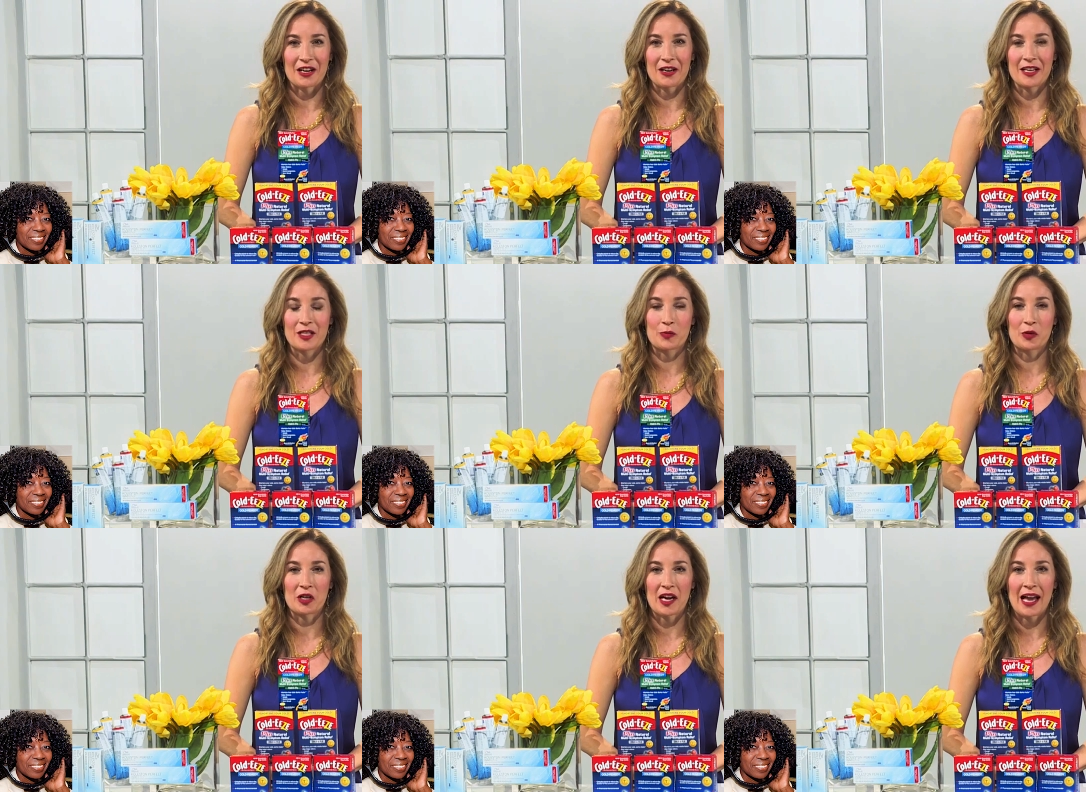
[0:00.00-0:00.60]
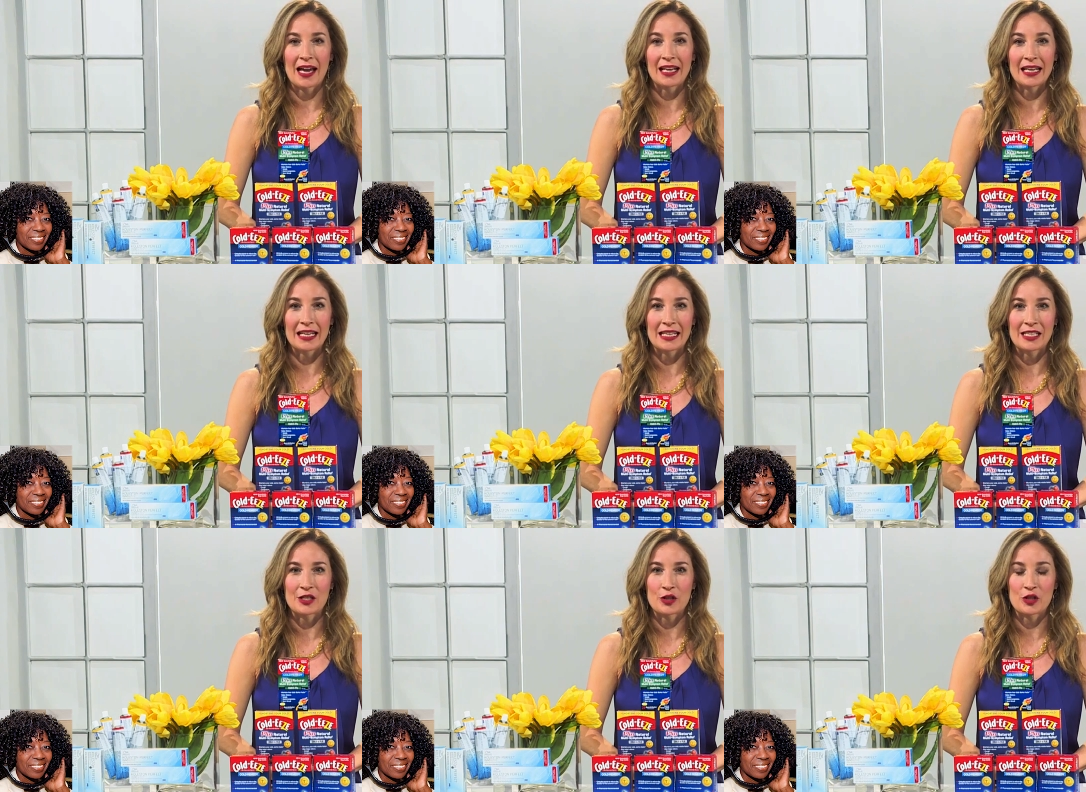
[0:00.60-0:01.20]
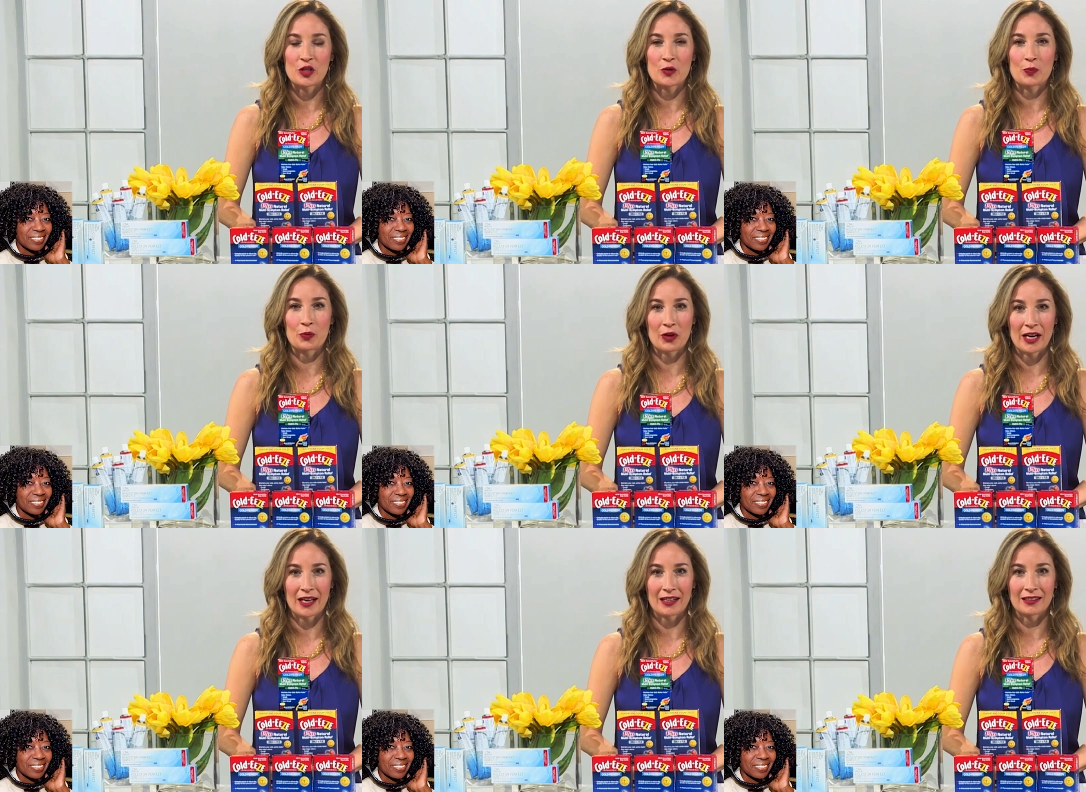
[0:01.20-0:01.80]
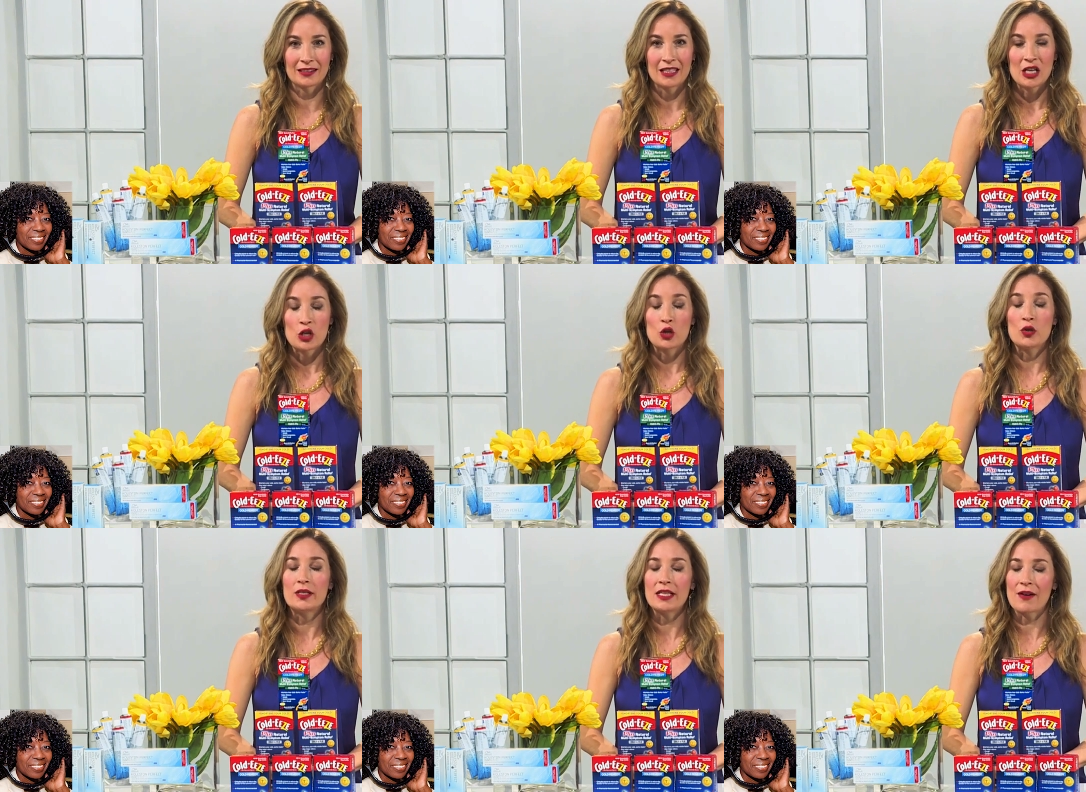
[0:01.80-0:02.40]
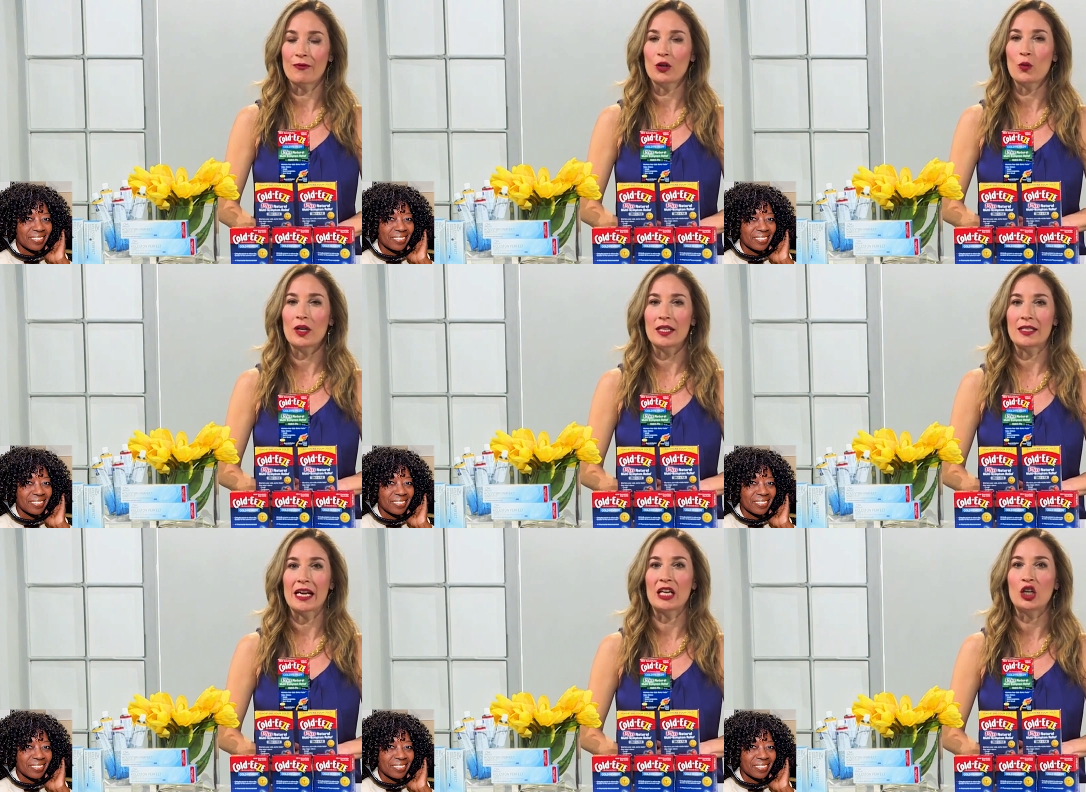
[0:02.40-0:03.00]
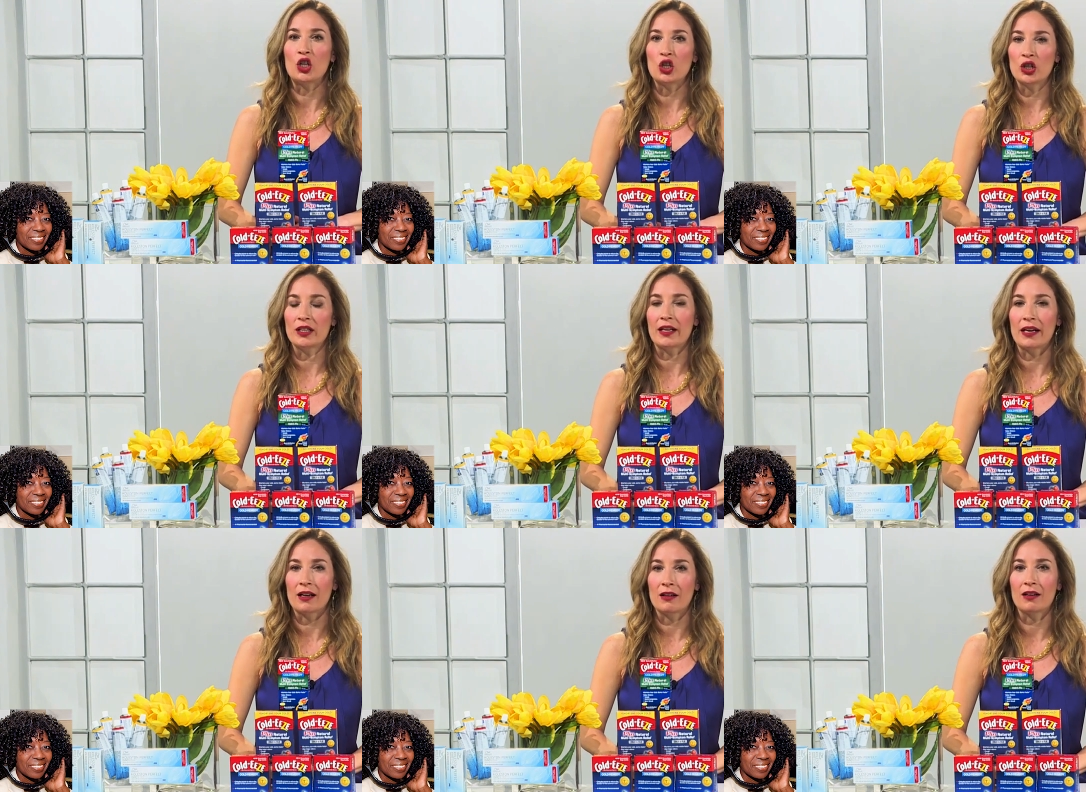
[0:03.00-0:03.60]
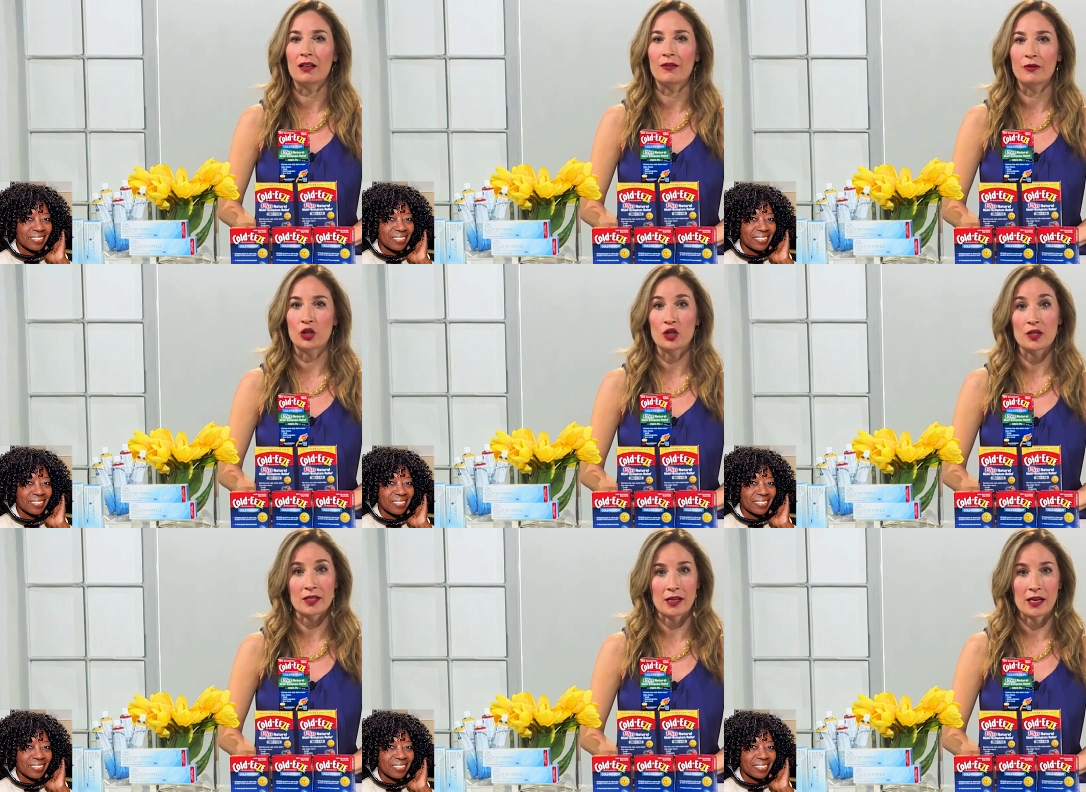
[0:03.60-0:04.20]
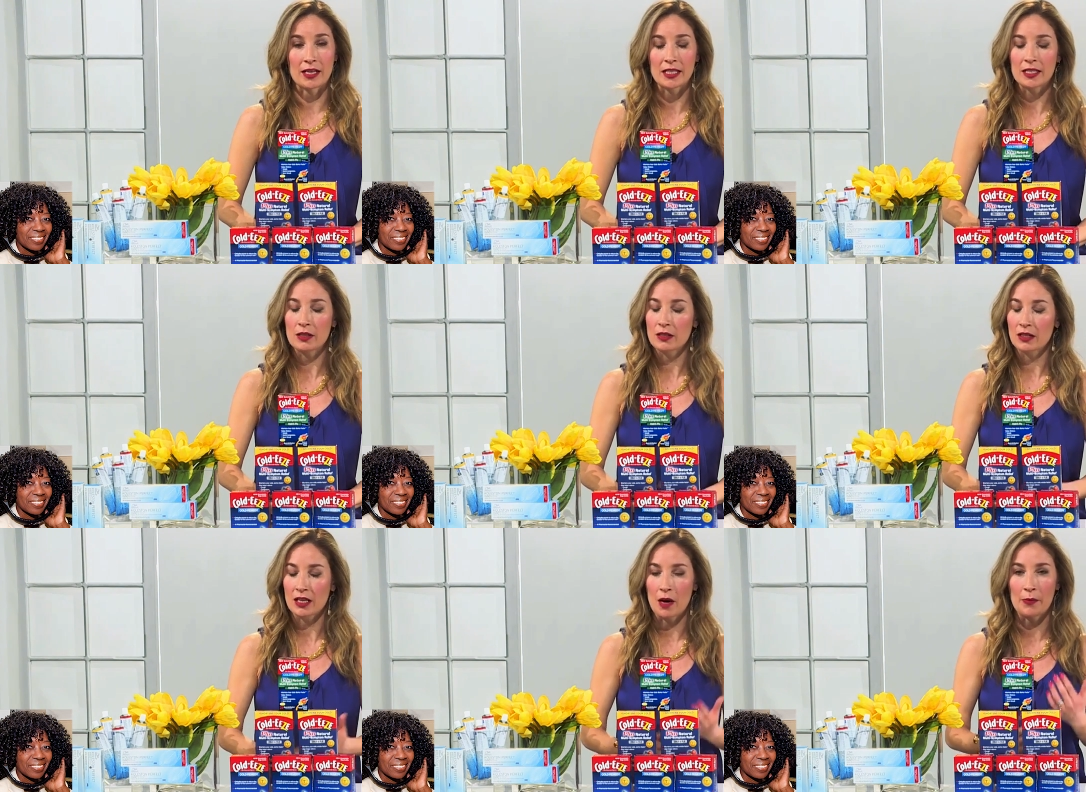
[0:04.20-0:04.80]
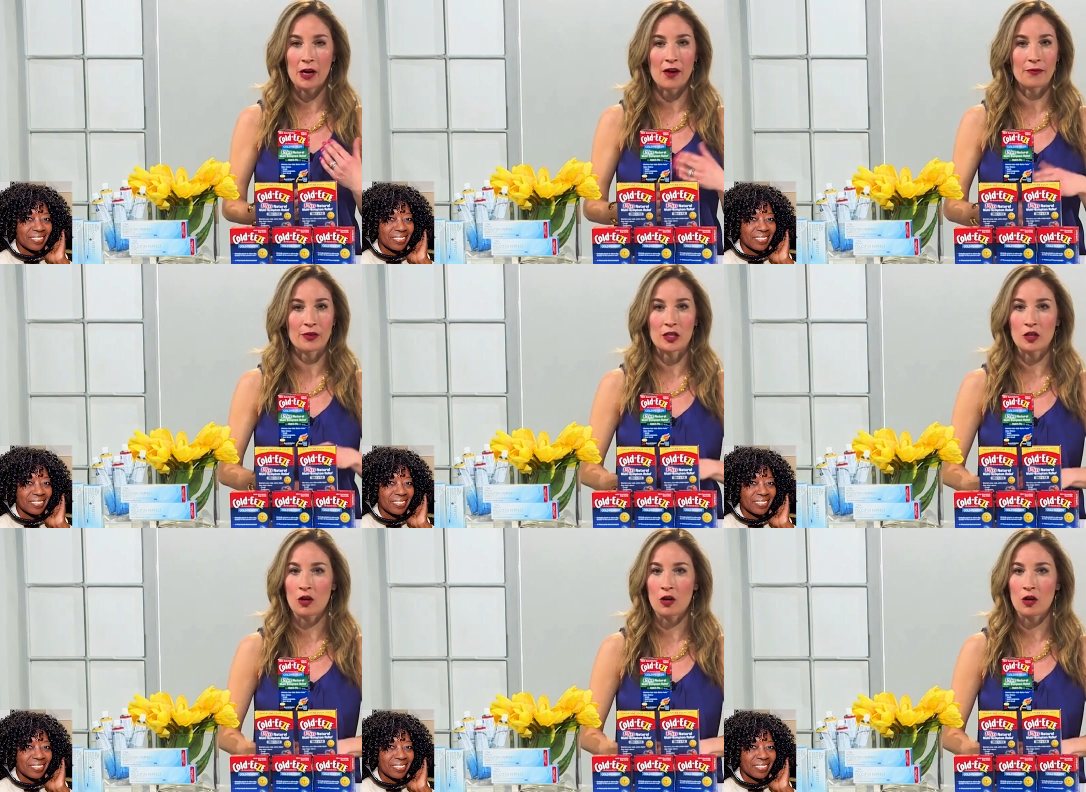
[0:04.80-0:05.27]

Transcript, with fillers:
Speaker 1: As we're headed into spring, you definitely want to take good care of your skin coming off of these